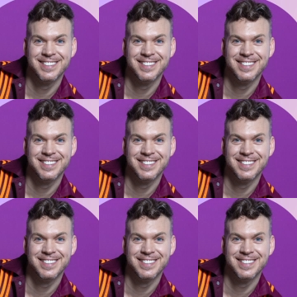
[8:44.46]

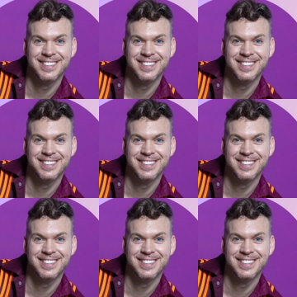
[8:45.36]

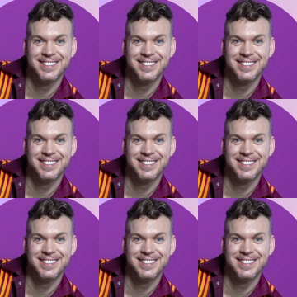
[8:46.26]

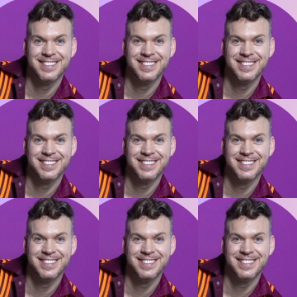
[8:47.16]
(no lip movement)